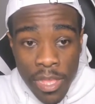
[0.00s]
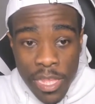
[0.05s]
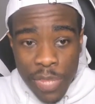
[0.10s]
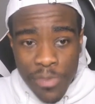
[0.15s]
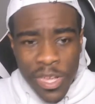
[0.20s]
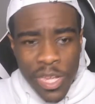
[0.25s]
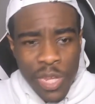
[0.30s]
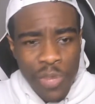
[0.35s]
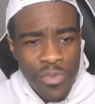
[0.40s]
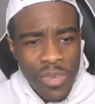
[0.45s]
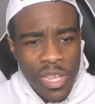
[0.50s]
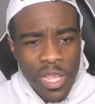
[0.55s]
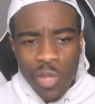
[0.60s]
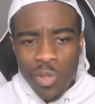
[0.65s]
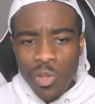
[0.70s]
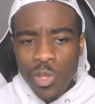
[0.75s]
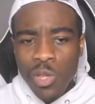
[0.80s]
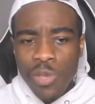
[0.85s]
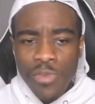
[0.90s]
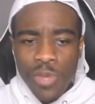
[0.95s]
especially with these
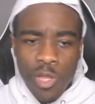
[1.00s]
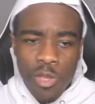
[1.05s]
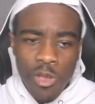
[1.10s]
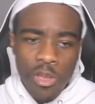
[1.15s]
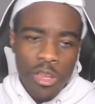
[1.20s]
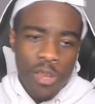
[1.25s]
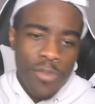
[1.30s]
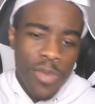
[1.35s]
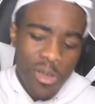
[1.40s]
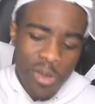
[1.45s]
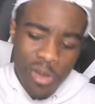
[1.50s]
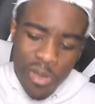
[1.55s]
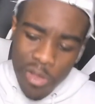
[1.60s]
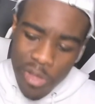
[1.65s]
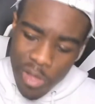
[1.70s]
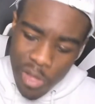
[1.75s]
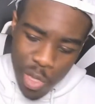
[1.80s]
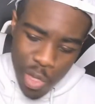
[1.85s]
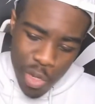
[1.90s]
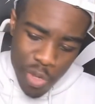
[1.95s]
YouTubers talking about
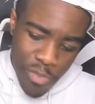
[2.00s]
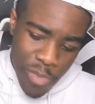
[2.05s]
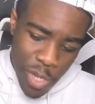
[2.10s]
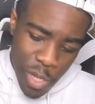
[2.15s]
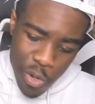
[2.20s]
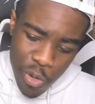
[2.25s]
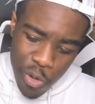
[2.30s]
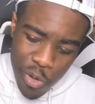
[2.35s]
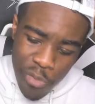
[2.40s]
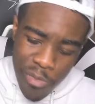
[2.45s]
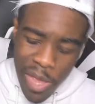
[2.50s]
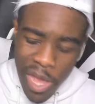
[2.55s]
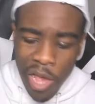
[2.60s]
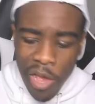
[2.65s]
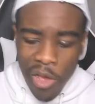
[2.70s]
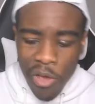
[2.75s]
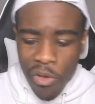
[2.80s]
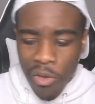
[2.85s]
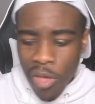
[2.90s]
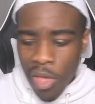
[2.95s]
gloom and doom,
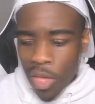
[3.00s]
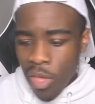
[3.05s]
how